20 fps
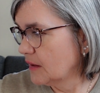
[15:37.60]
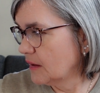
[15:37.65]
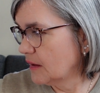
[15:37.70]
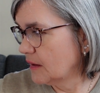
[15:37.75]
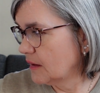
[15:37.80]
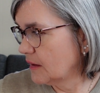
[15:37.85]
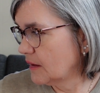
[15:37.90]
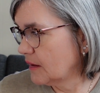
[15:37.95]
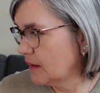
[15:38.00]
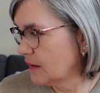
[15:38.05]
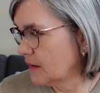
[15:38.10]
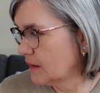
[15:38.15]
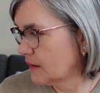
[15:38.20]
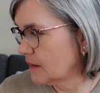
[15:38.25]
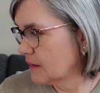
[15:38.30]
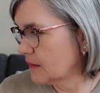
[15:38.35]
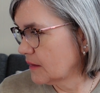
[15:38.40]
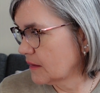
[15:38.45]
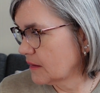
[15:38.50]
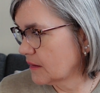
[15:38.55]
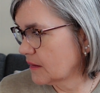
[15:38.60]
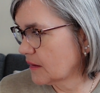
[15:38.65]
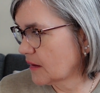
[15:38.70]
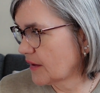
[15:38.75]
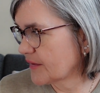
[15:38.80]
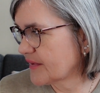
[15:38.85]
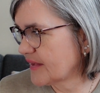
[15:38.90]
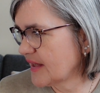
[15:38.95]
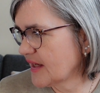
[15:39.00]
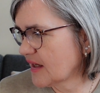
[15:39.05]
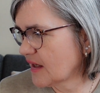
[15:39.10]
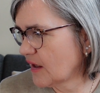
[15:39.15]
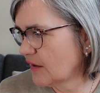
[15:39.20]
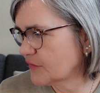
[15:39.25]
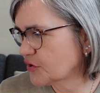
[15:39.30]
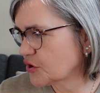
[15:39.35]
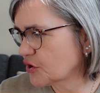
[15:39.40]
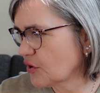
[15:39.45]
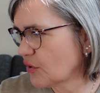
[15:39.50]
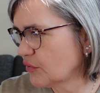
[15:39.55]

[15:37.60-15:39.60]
I think I've